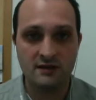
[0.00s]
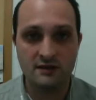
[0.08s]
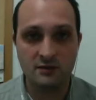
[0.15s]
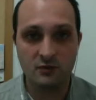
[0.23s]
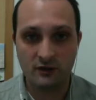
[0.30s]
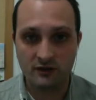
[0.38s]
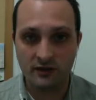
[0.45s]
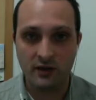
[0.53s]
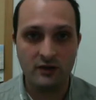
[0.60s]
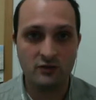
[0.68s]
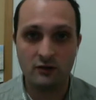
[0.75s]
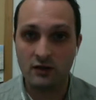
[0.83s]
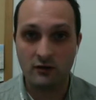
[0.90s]
Because the
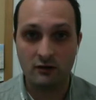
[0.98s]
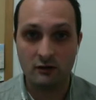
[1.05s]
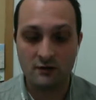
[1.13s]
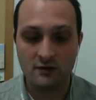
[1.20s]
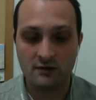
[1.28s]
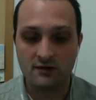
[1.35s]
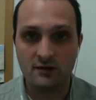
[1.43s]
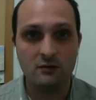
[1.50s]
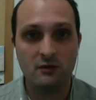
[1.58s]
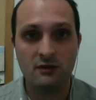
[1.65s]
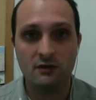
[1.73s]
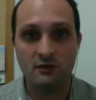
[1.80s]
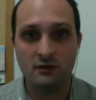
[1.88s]
Android ecosystem
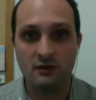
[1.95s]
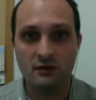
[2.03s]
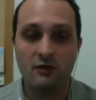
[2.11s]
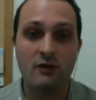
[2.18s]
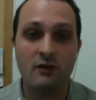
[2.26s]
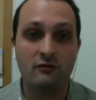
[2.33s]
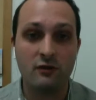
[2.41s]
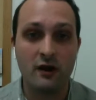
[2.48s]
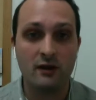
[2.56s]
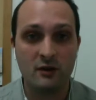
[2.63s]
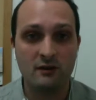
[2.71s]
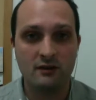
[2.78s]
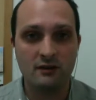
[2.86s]
is very
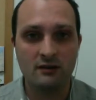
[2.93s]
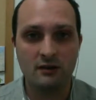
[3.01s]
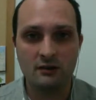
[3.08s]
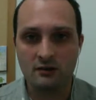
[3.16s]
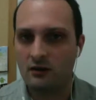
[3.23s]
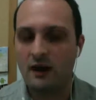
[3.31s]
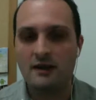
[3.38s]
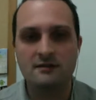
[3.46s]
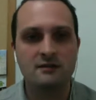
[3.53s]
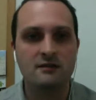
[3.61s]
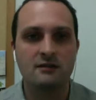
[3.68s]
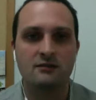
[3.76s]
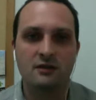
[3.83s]
fragmented. There's lots of
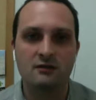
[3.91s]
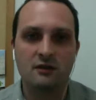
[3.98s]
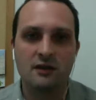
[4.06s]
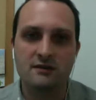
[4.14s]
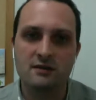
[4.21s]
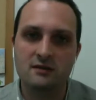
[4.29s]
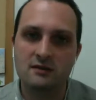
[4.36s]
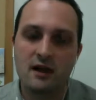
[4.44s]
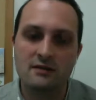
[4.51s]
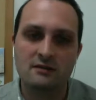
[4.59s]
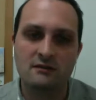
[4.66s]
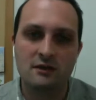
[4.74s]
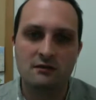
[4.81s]
different devices, lots of
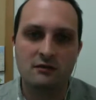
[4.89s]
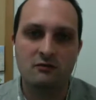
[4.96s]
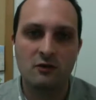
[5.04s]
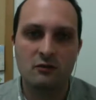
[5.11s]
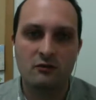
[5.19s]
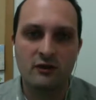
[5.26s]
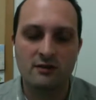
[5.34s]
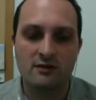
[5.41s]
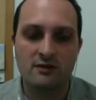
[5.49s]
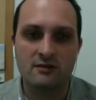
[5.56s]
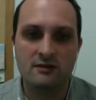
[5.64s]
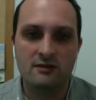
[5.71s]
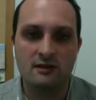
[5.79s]
different form
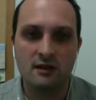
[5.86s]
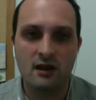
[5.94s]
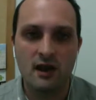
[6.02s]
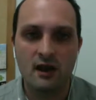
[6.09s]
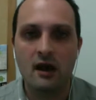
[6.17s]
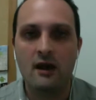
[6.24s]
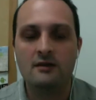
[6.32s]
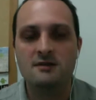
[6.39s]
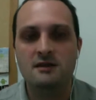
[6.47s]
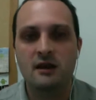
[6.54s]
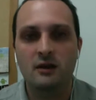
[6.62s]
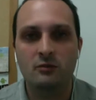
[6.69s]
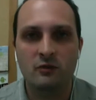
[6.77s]
factors. How does it
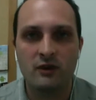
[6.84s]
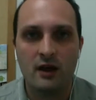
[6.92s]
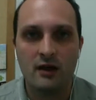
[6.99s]
help with that?